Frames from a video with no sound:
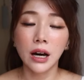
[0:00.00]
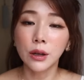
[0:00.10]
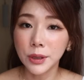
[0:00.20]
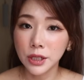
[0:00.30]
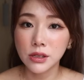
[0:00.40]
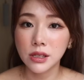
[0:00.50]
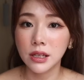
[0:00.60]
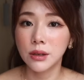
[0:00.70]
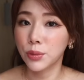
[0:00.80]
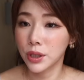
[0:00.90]
calming your
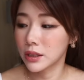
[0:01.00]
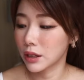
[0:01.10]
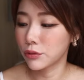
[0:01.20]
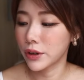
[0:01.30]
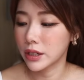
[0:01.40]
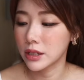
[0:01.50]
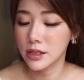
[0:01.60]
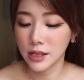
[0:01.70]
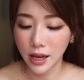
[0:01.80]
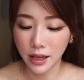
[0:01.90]
skin, bringing down
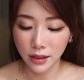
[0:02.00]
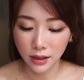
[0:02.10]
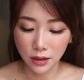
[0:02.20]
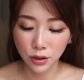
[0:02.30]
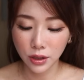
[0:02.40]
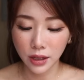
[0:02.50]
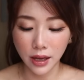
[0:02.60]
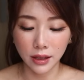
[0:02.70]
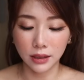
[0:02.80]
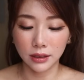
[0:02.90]
redness. And look
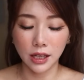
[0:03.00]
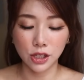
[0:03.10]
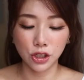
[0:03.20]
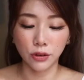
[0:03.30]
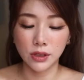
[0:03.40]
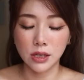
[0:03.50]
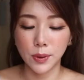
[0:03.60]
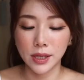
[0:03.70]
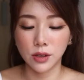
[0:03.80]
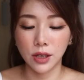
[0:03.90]
at the texture of these
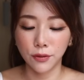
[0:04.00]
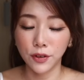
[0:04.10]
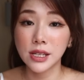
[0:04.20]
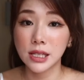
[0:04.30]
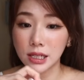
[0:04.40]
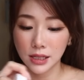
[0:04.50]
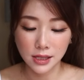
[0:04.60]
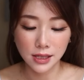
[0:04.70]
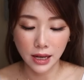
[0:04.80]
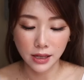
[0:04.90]
pads. Okay, firstly, the
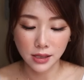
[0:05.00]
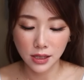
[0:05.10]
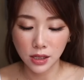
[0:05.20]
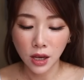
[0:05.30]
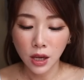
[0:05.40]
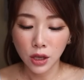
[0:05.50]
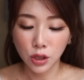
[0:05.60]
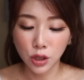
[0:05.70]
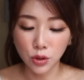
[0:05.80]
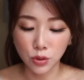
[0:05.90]
size. It's
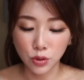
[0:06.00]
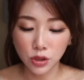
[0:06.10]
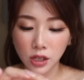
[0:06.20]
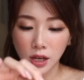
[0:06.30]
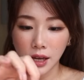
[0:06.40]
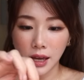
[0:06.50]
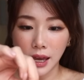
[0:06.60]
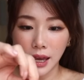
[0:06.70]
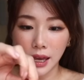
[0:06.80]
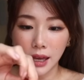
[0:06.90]
huge
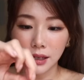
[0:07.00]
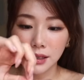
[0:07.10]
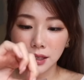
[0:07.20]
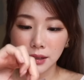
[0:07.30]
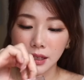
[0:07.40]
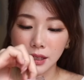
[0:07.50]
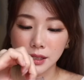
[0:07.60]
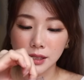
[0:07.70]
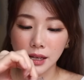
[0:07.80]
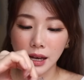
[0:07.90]
and it
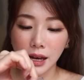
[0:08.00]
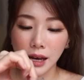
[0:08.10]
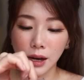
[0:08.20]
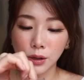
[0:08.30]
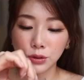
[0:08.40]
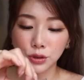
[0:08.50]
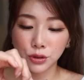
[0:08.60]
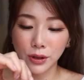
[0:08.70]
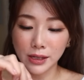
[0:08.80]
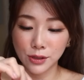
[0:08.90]
is
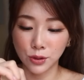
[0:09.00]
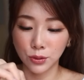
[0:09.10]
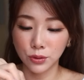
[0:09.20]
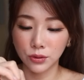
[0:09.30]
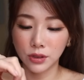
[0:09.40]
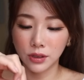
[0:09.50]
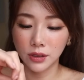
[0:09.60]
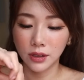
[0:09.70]
ultra soaked.